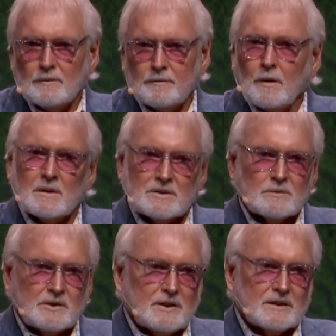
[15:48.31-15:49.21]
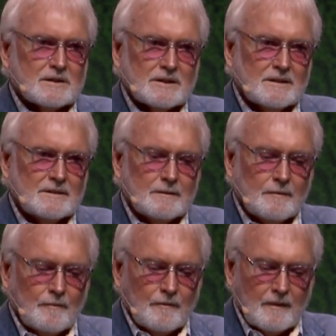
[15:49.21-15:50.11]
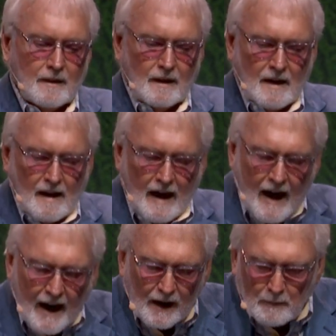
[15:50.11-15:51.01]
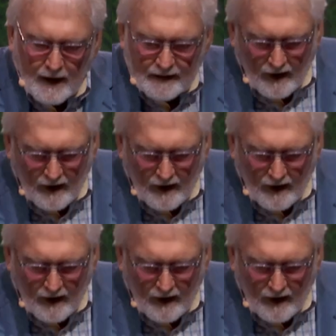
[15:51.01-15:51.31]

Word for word: Focus on Jesus. Adam had the